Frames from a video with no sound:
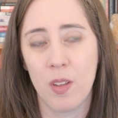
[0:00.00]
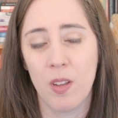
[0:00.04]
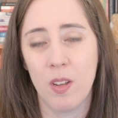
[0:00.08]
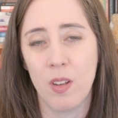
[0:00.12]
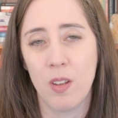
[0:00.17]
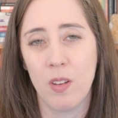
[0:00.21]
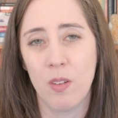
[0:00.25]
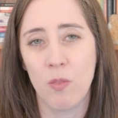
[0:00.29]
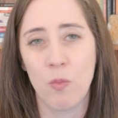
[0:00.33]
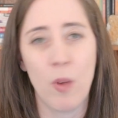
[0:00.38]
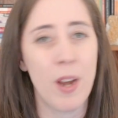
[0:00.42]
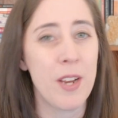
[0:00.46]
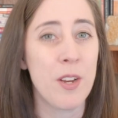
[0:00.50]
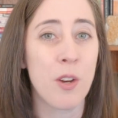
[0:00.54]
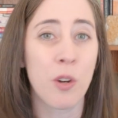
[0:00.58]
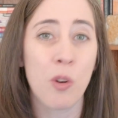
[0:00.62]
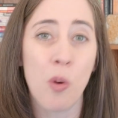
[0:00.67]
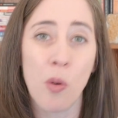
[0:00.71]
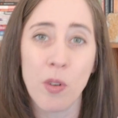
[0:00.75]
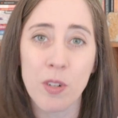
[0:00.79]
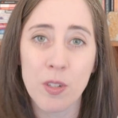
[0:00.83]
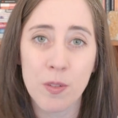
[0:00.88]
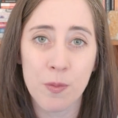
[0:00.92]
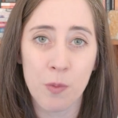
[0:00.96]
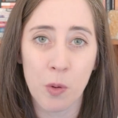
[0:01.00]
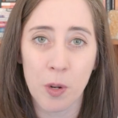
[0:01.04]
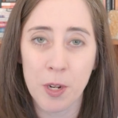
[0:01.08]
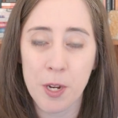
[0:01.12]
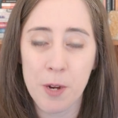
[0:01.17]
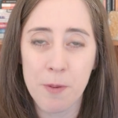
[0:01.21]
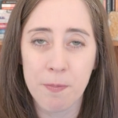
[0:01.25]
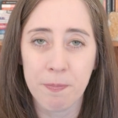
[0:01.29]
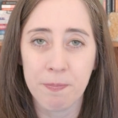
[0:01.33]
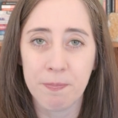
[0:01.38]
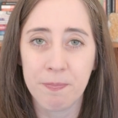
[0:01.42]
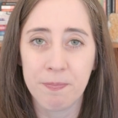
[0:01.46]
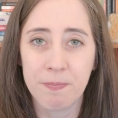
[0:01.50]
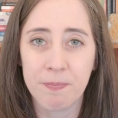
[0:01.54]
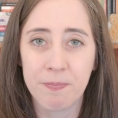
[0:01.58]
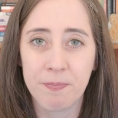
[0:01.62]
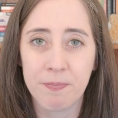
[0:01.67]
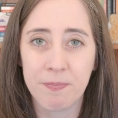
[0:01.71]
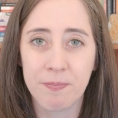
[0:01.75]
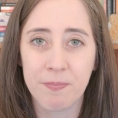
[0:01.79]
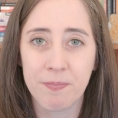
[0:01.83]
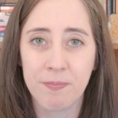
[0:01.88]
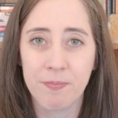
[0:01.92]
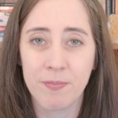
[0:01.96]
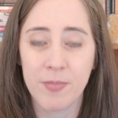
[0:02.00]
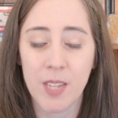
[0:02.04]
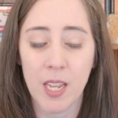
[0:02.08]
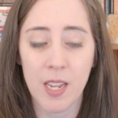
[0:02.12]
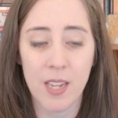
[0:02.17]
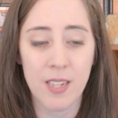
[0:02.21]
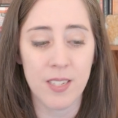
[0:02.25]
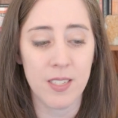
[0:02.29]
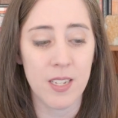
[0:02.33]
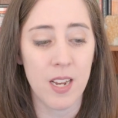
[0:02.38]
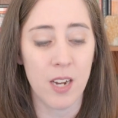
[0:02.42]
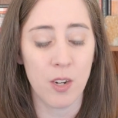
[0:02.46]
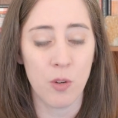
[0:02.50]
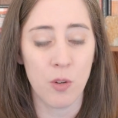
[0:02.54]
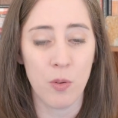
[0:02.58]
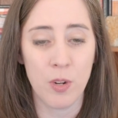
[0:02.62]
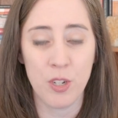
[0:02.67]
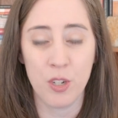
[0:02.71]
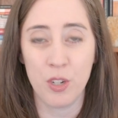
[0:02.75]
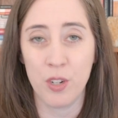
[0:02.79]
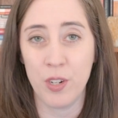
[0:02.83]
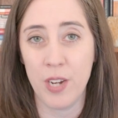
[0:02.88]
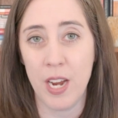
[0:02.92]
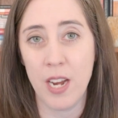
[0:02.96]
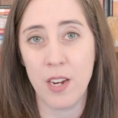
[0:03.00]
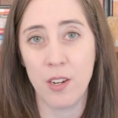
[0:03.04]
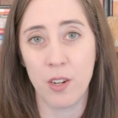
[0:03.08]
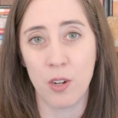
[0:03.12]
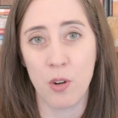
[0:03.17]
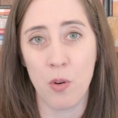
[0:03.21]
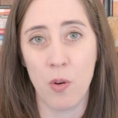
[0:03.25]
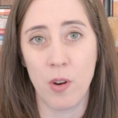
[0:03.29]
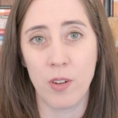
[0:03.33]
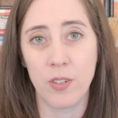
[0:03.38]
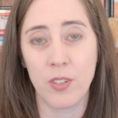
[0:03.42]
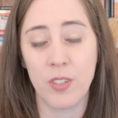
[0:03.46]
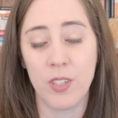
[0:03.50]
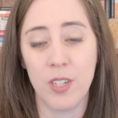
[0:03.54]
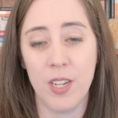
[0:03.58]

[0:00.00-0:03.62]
write your course for you. It's not going to create your course.